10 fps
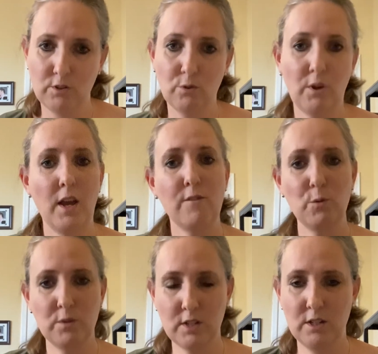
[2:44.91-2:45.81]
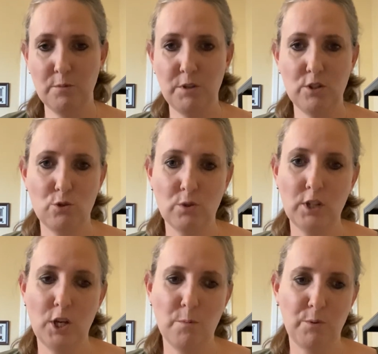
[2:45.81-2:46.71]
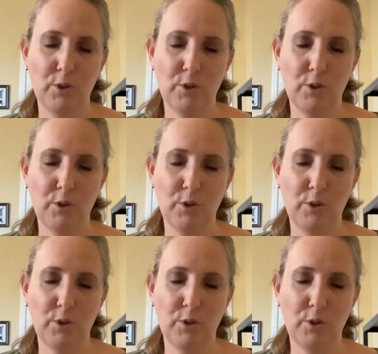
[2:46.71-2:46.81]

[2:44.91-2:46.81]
Okay, everyone's going to be a storekeeper,